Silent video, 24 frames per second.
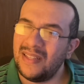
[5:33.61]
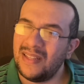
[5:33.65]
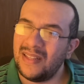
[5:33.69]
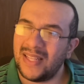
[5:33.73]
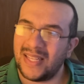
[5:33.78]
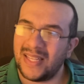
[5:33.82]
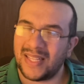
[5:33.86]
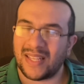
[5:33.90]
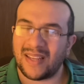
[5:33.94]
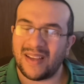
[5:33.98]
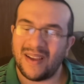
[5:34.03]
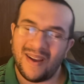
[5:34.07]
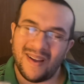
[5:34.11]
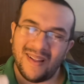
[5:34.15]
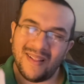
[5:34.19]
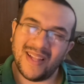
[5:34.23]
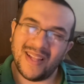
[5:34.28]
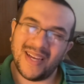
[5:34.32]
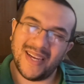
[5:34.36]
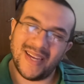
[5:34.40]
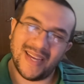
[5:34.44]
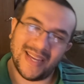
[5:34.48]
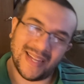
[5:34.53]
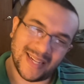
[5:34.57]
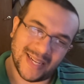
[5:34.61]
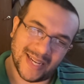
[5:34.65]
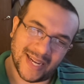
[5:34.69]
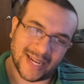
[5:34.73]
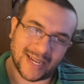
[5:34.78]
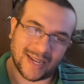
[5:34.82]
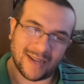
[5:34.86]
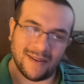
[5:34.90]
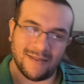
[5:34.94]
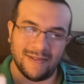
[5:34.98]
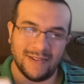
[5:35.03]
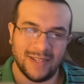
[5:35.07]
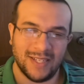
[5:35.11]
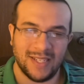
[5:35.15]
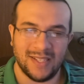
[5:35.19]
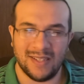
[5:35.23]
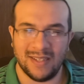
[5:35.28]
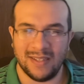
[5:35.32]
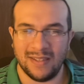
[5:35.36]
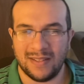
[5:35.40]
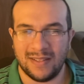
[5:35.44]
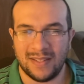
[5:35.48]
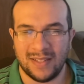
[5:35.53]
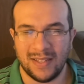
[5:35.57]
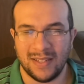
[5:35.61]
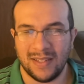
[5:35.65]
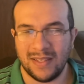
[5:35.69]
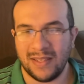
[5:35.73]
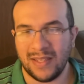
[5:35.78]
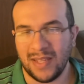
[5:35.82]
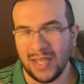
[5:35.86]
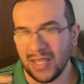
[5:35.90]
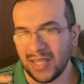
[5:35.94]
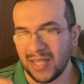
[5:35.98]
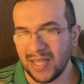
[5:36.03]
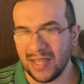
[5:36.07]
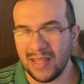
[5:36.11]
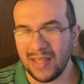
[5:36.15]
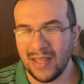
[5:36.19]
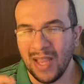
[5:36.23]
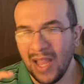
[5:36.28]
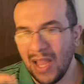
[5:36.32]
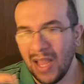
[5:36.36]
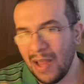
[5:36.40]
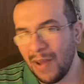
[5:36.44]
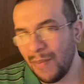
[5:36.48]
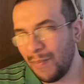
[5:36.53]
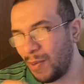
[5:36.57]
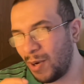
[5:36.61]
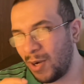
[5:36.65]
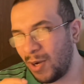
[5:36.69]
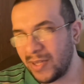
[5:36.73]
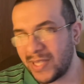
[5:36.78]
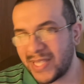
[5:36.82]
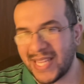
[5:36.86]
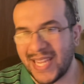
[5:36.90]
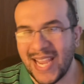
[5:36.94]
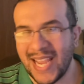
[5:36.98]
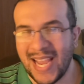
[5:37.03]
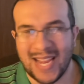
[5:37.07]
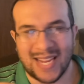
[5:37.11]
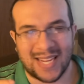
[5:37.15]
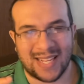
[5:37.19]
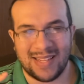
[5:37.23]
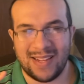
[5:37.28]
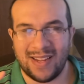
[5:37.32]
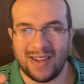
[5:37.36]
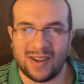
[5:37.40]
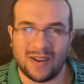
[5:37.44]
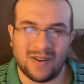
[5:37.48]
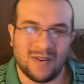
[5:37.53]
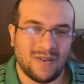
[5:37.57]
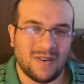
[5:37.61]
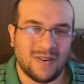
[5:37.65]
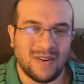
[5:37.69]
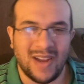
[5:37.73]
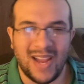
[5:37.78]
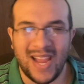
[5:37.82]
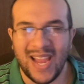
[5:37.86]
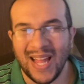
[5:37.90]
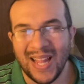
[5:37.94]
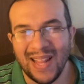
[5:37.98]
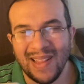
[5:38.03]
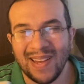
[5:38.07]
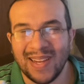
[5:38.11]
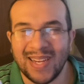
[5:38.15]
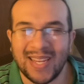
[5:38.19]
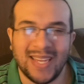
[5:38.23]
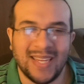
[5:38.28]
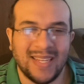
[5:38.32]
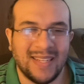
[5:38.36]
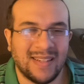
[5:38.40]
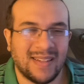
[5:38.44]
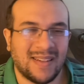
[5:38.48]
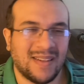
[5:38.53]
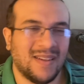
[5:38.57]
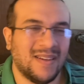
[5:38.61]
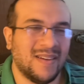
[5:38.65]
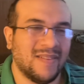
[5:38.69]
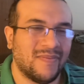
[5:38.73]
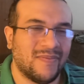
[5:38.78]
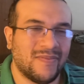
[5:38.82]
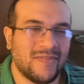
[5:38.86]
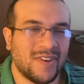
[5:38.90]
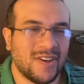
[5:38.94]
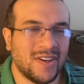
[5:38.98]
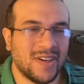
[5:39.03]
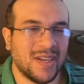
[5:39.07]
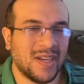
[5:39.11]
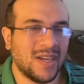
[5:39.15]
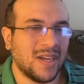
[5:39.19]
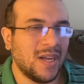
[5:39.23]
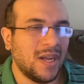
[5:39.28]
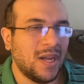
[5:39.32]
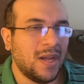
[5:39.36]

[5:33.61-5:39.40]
Let's call it an echo reducer. That's a more technical, elegant term for it.